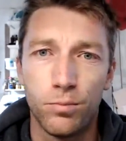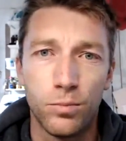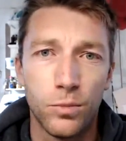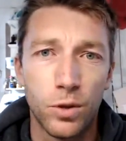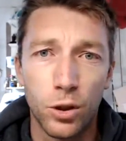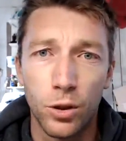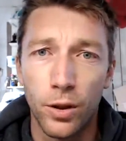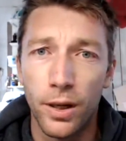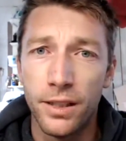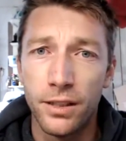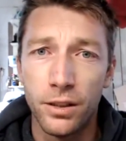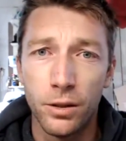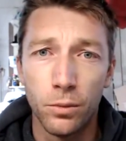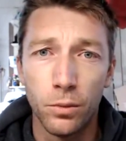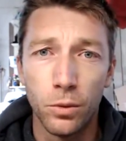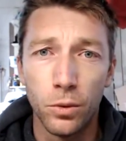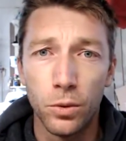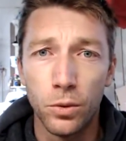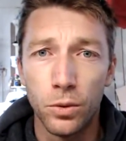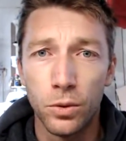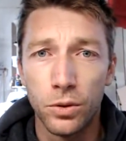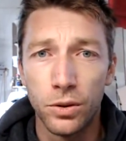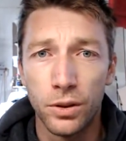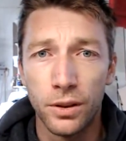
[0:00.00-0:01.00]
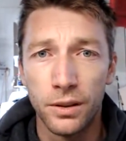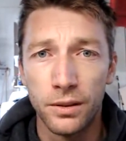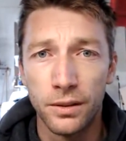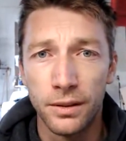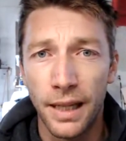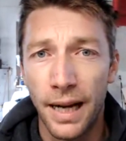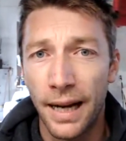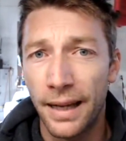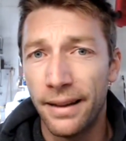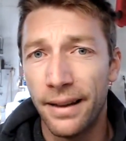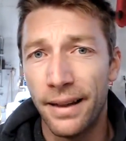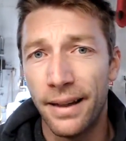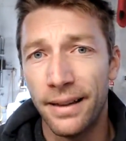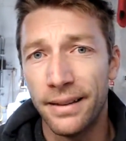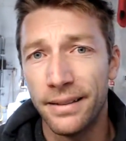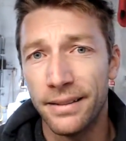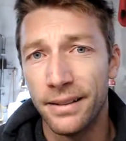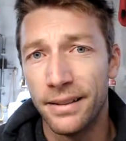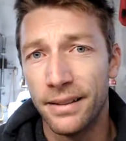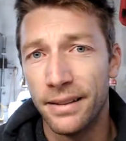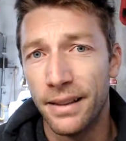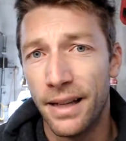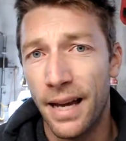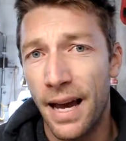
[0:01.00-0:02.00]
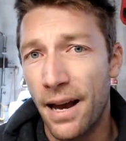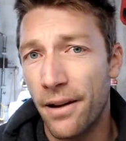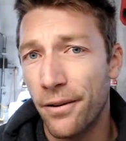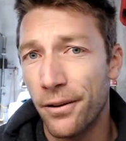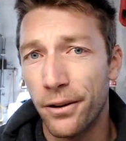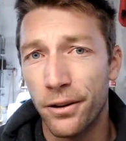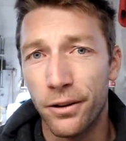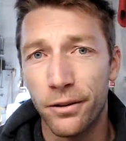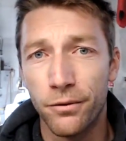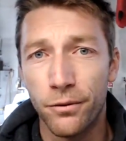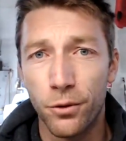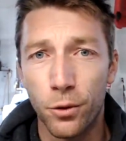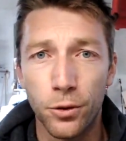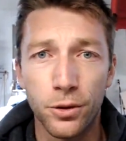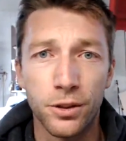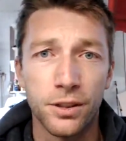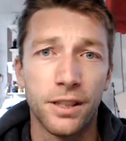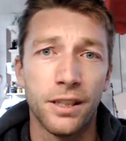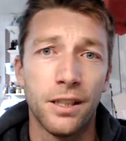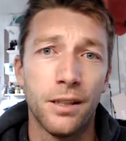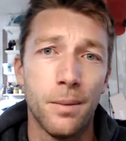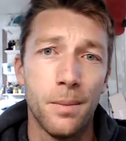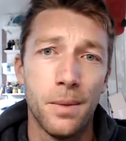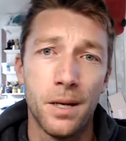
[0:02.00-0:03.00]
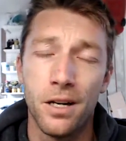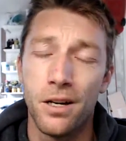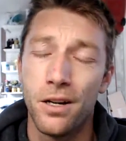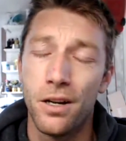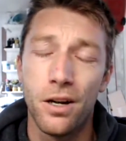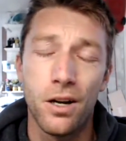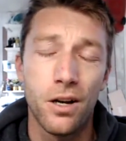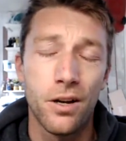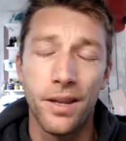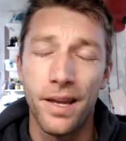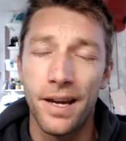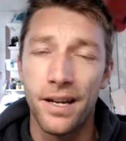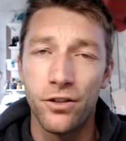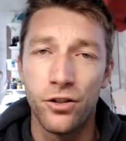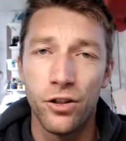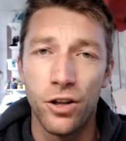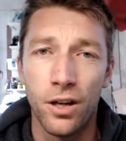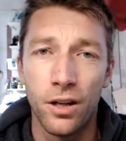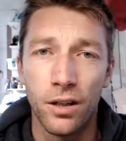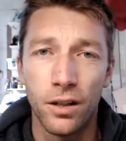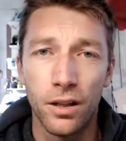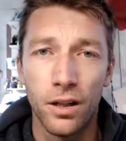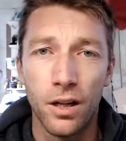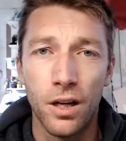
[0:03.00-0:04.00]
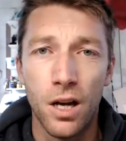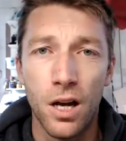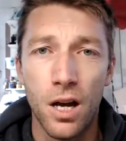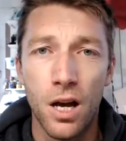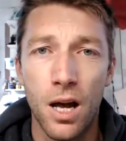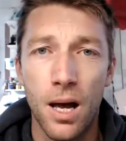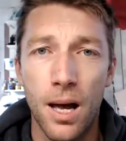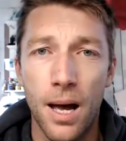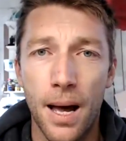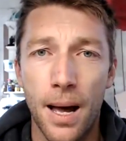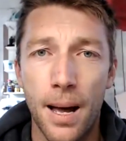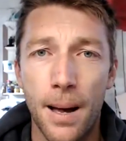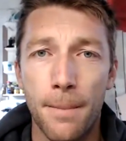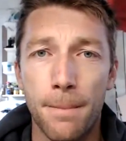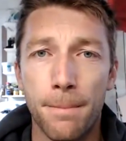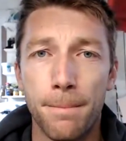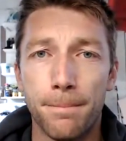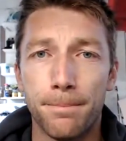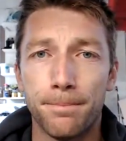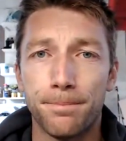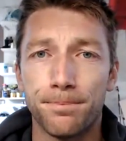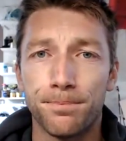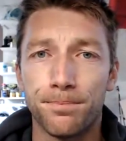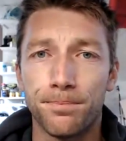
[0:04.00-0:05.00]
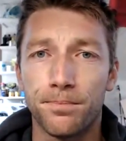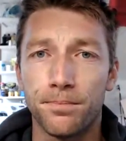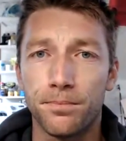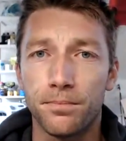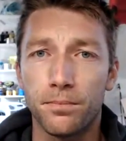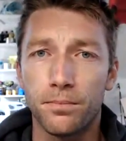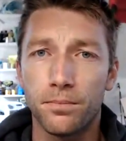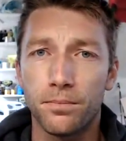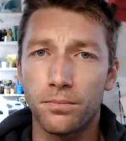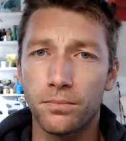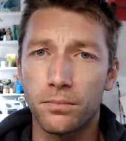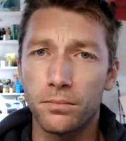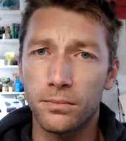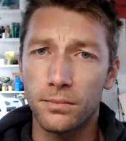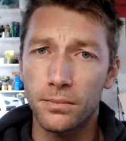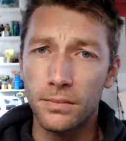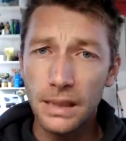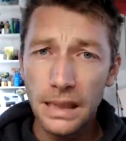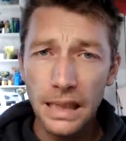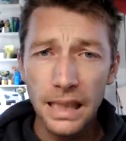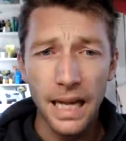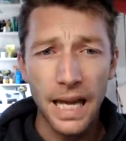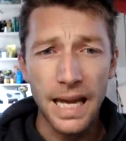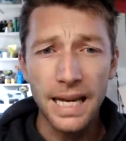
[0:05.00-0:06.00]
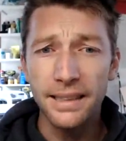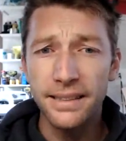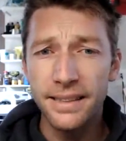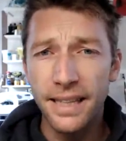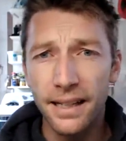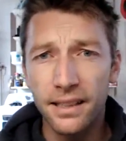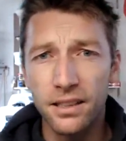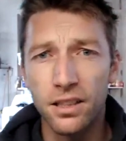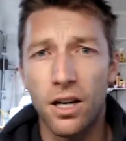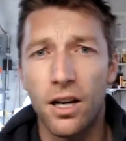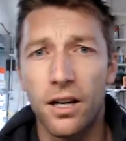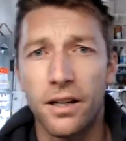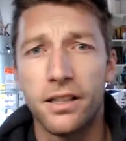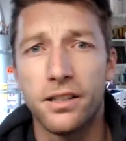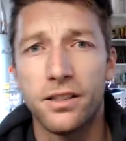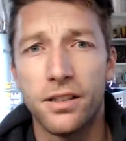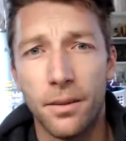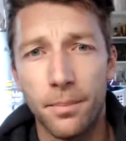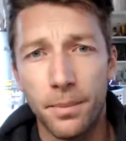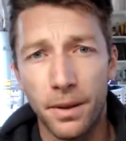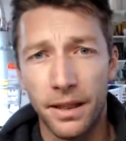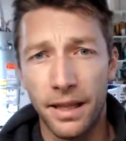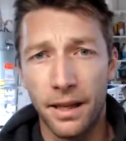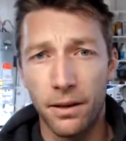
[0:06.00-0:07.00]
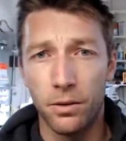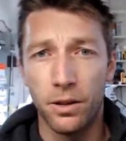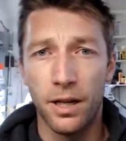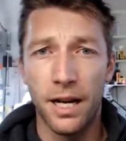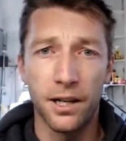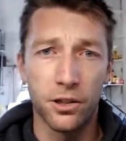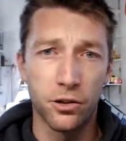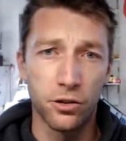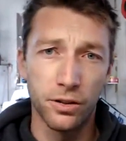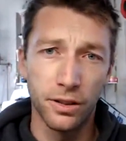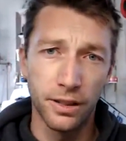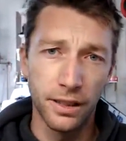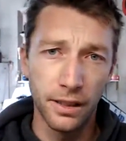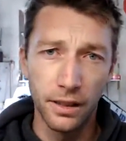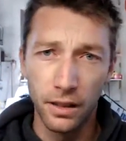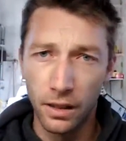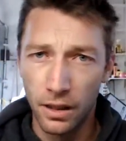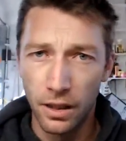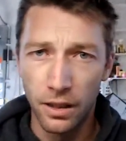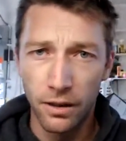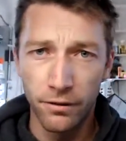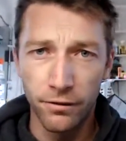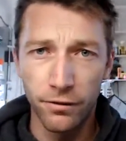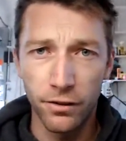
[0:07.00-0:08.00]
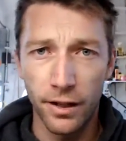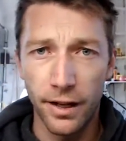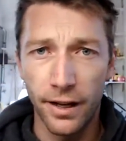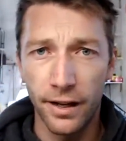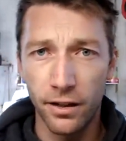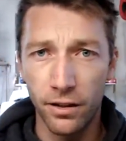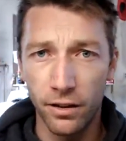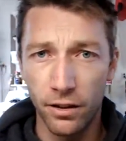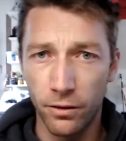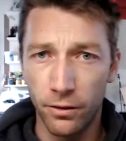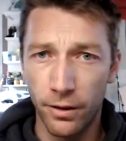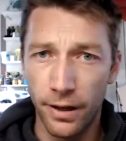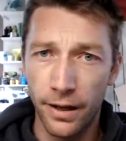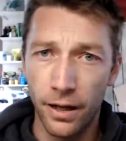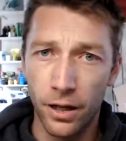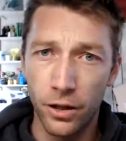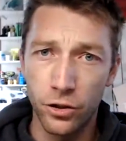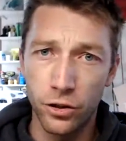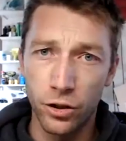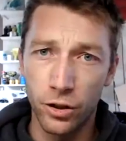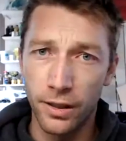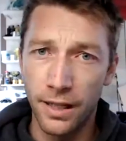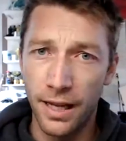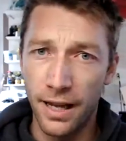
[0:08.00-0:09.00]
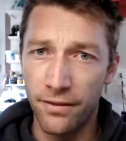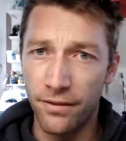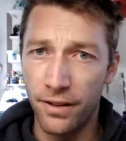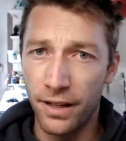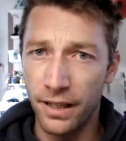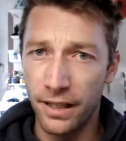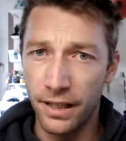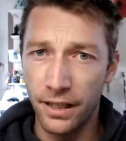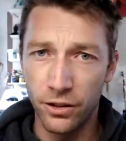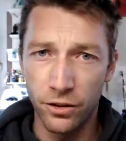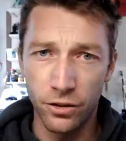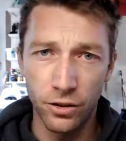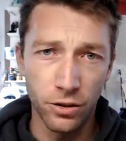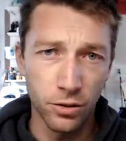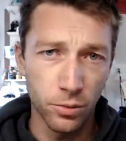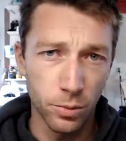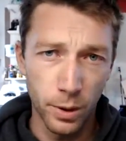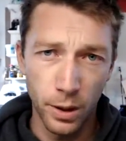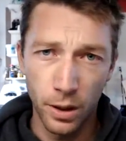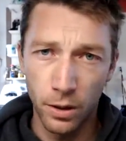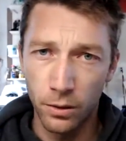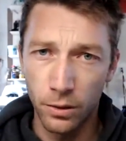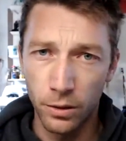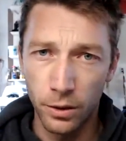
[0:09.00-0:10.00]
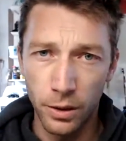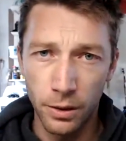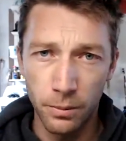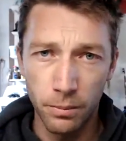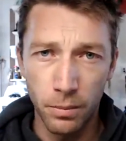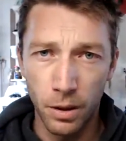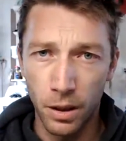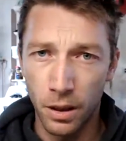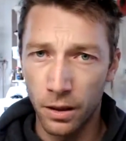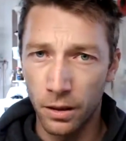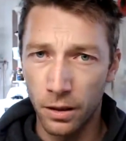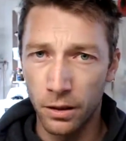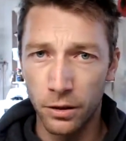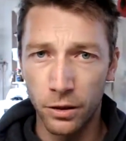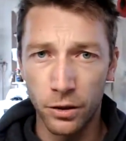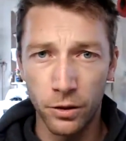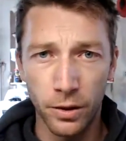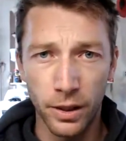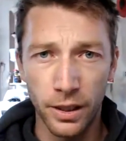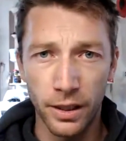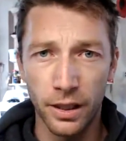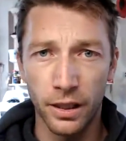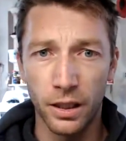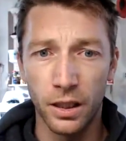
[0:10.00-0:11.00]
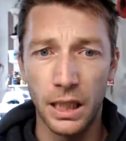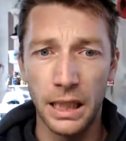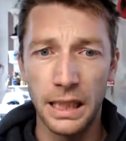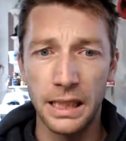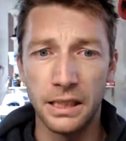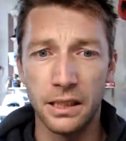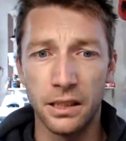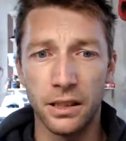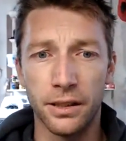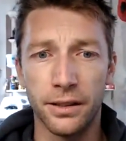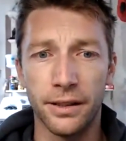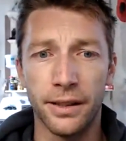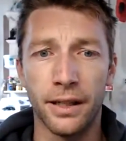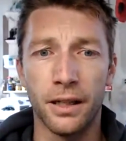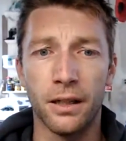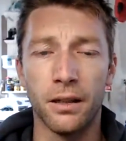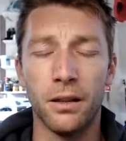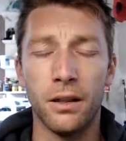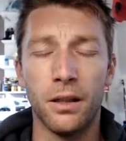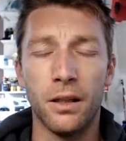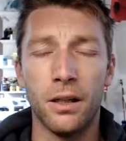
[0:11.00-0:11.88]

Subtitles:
crazy rules and guidelines and how they're enforcing them and all that junk, I think tech talk is something that will actually fly under the radar. Shouldn't have any issues. We don't really burn or do anything crazy on there.